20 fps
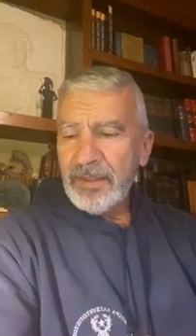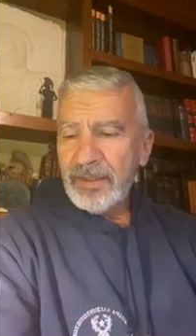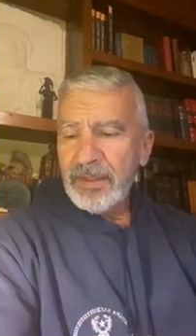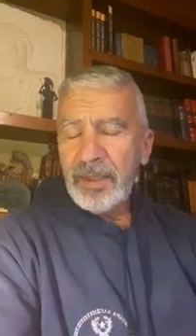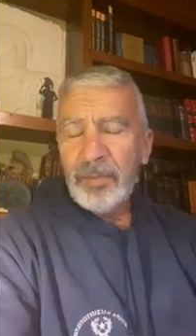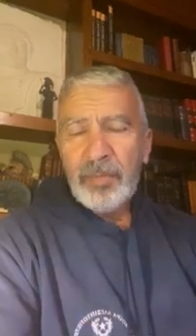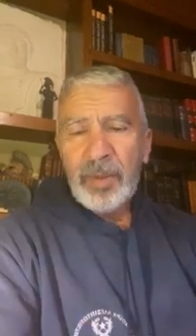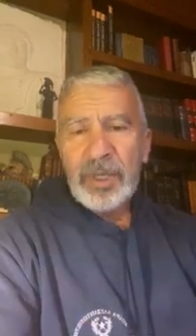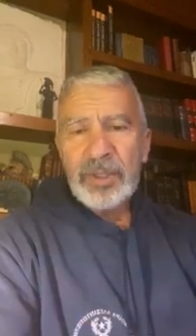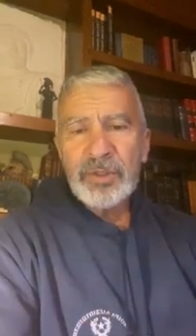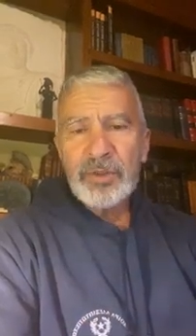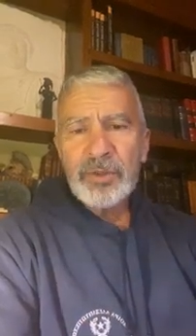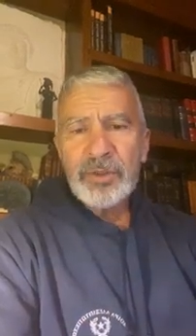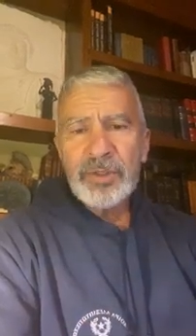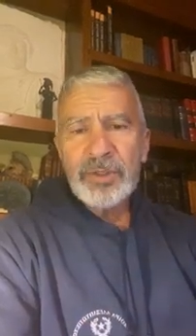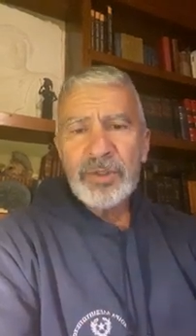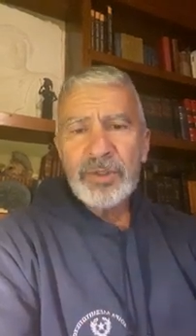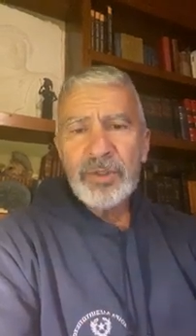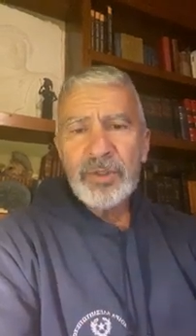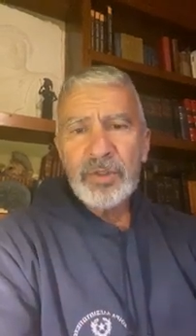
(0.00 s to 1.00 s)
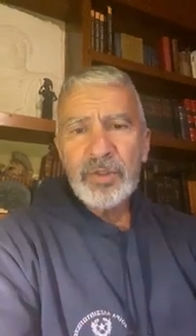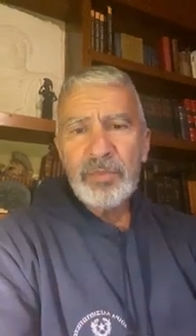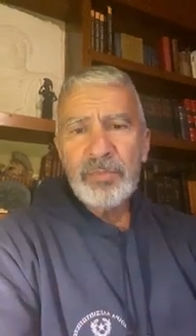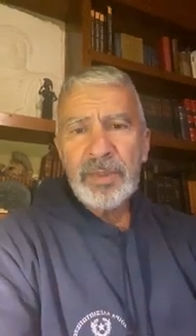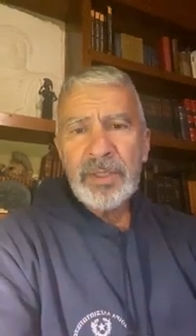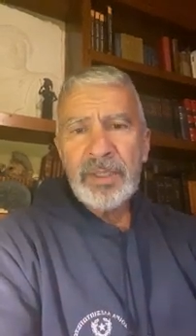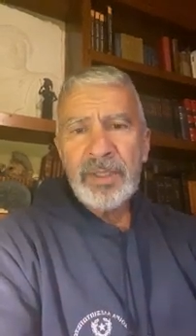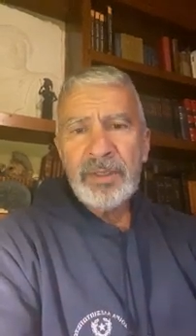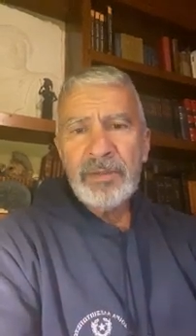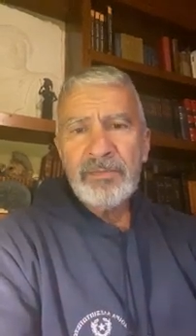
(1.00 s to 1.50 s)
Kiparisos used to
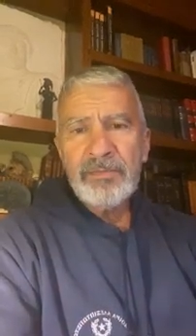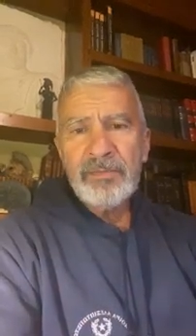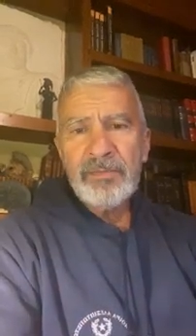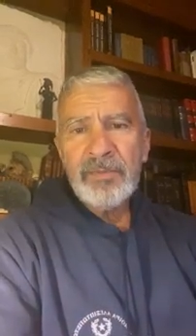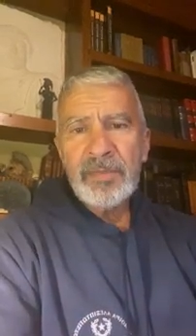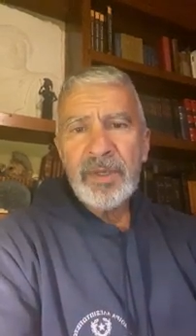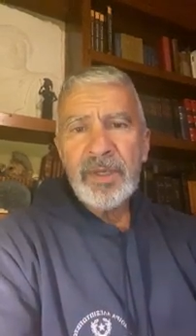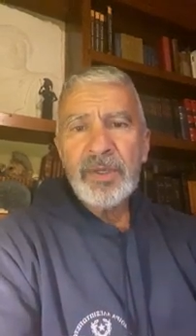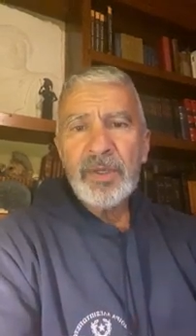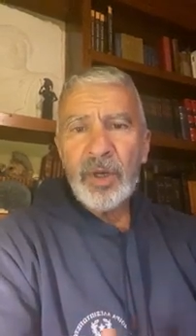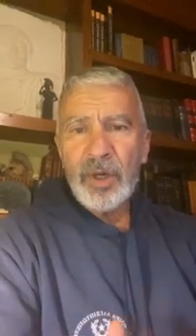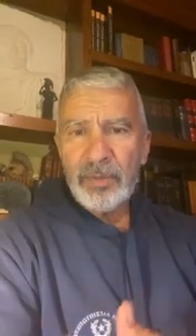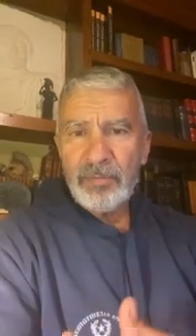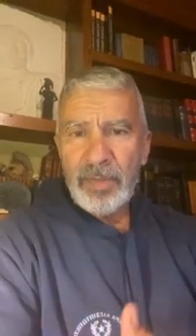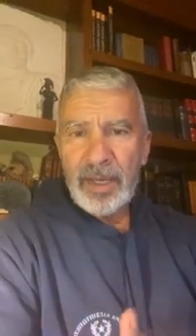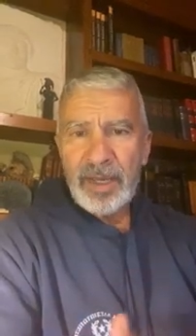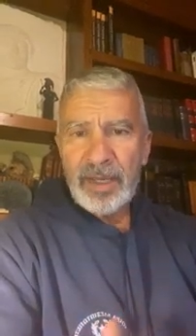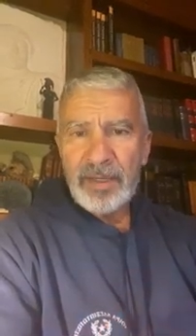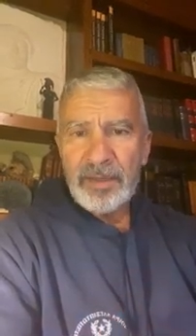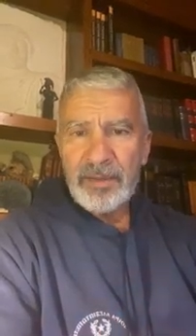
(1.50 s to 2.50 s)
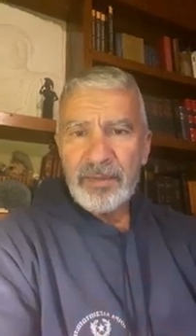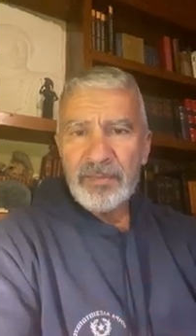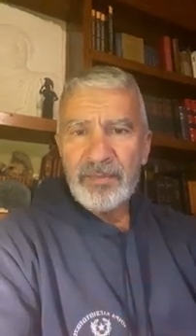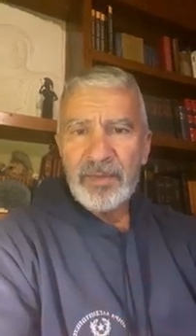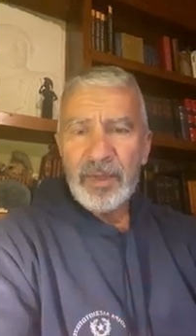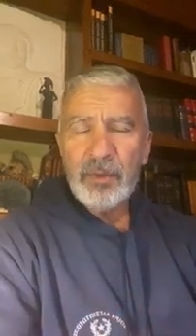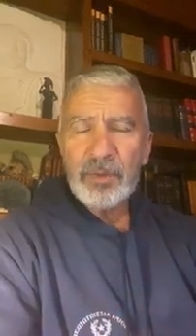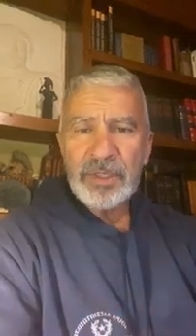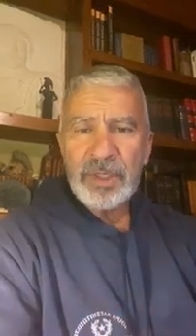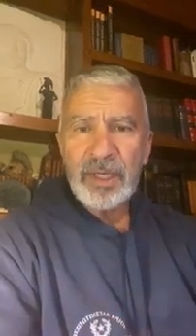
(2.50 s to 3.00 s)
be a young man.
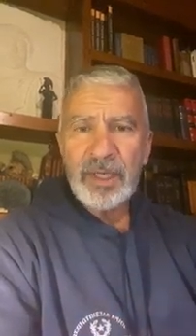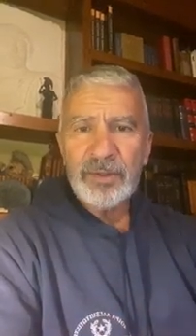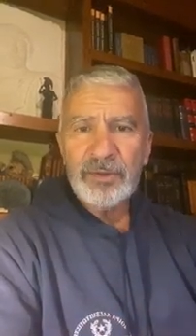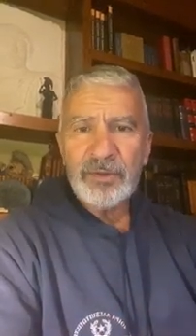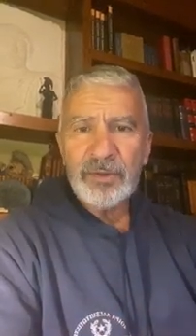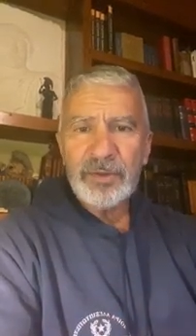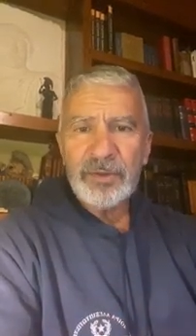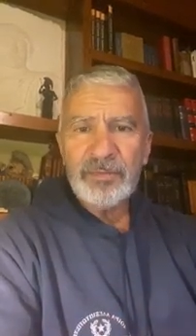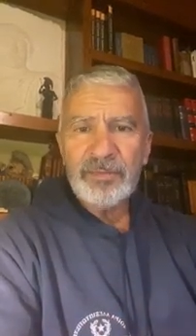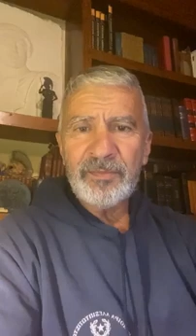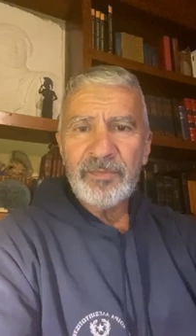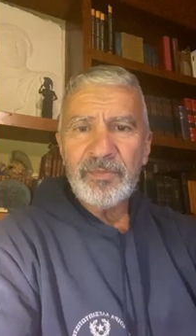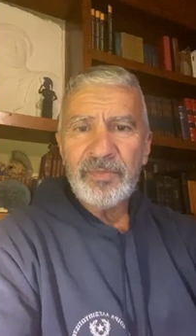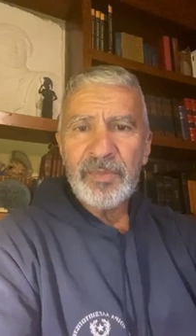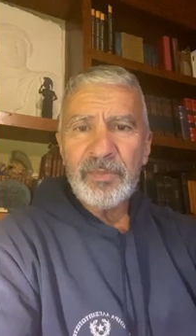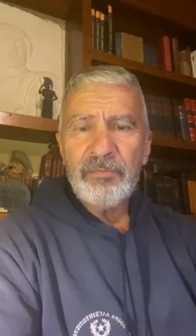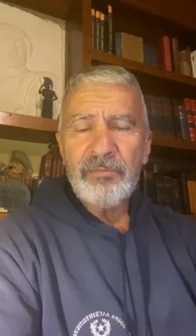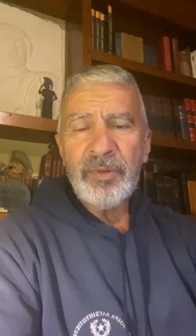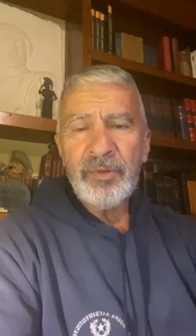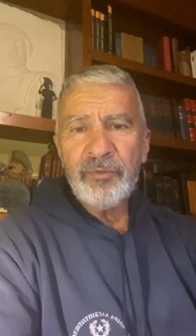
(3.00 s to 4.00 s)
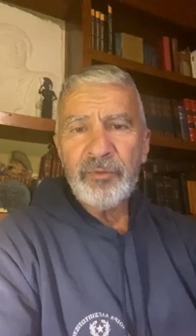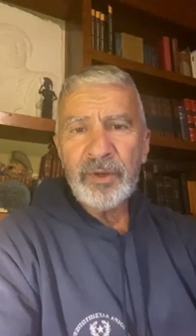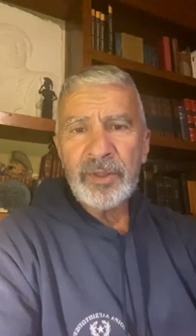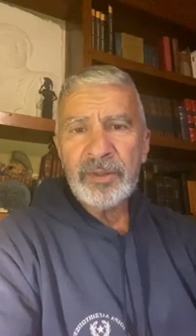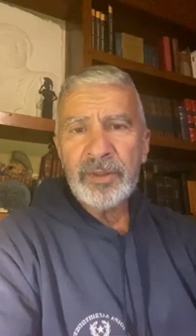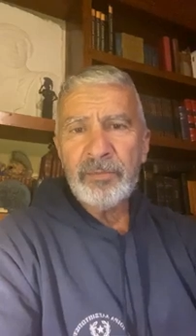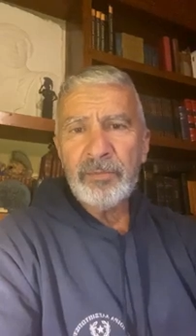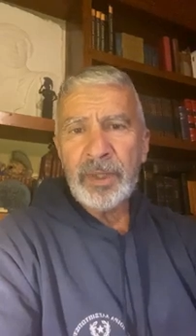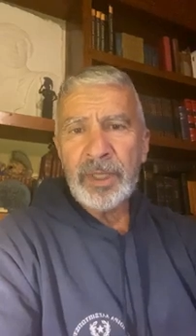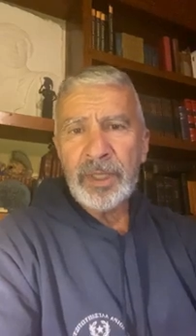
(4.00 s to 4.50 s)
He was a hunter,
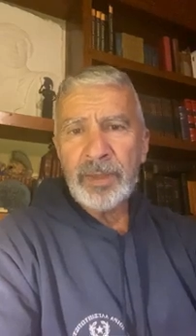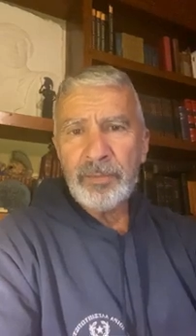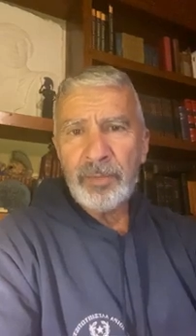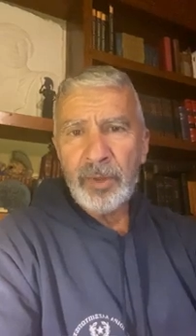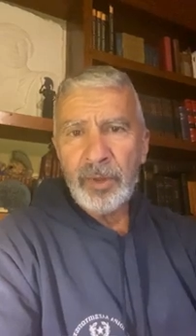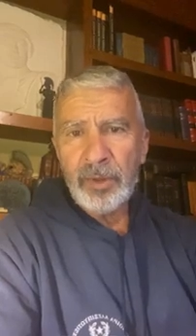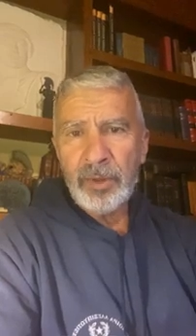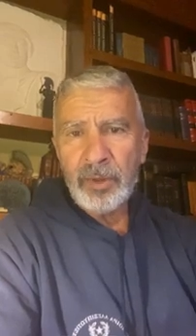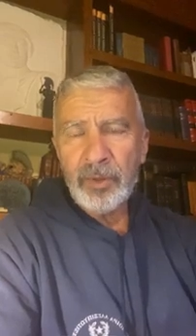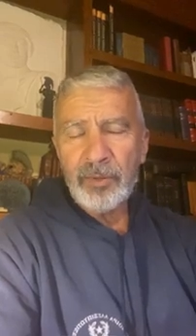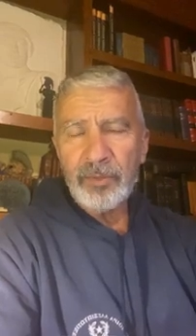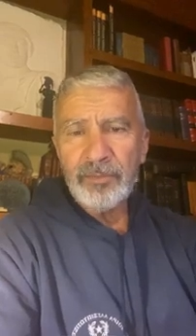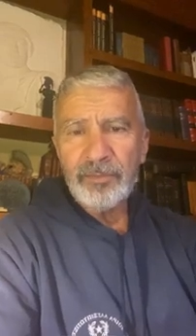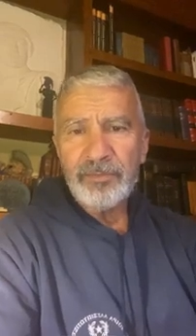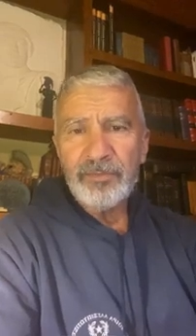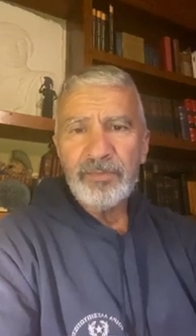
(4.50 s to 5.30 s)
befriended by Apollo.